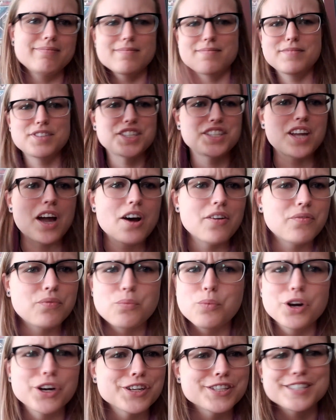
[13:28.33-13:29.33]
stuff,
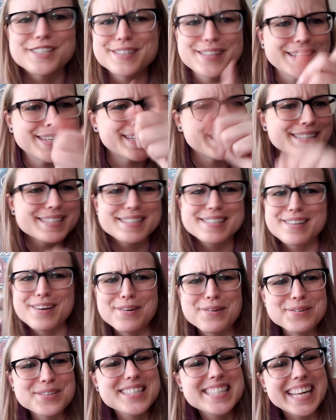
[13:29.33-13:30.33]
words, things,
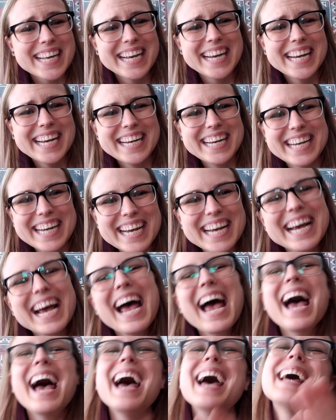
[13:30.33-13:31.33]
those.
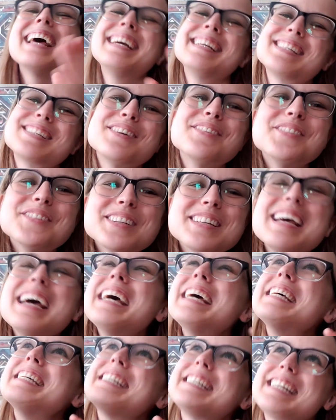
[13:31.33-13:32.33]
And so
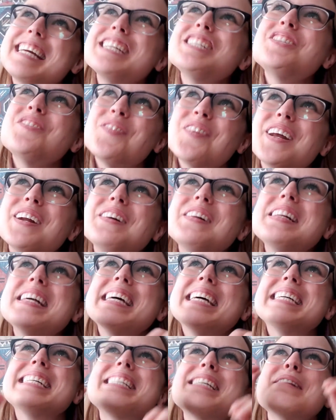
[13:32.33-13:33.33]
Stitch Fiddle
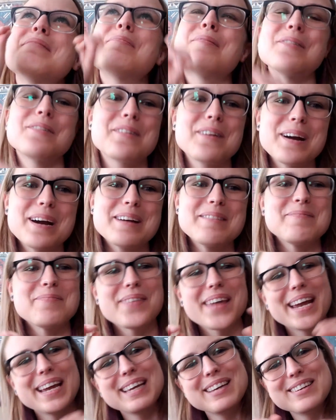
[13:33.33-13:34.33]
is a program
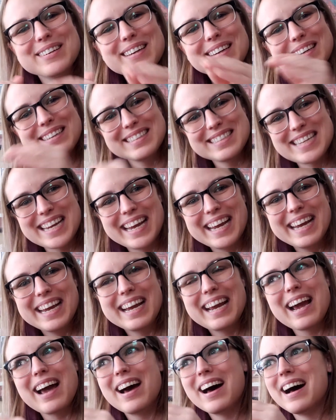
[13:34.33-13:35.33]
that you can
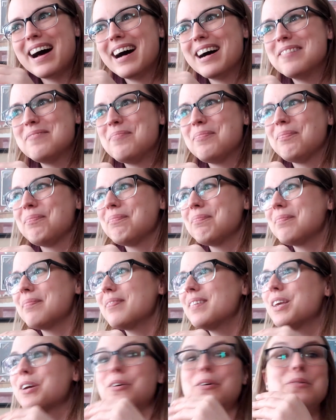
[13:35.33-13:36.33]
take
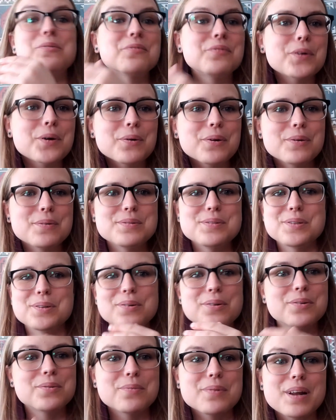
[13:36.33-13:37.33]
your own photos,
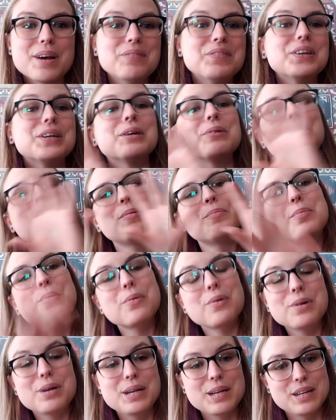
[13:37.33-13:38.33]
your own whatever,
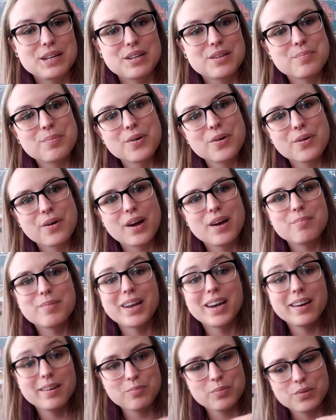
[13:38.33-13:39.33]
import it into the program, and
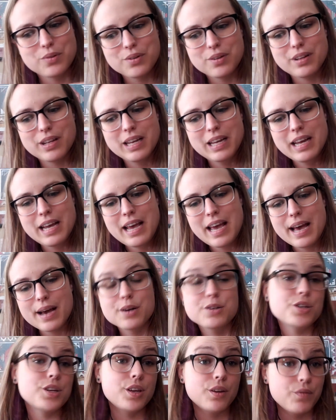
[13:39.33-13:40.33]
it will
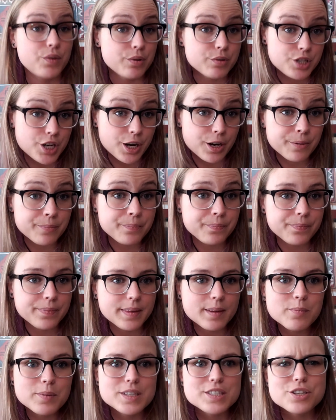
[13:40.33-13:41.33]
actually give you a chart,
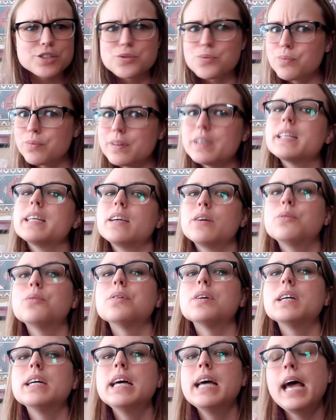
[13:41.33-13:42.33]
which is really cool.